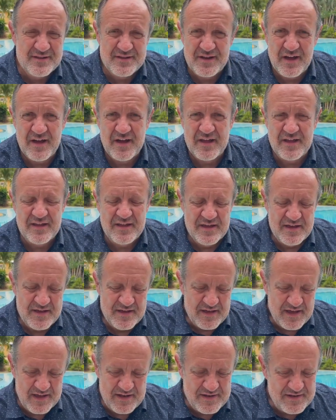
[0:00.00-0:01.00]
and
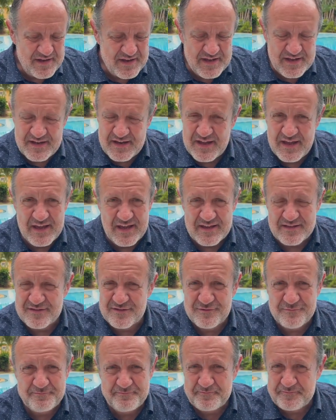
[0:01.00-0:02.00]
he has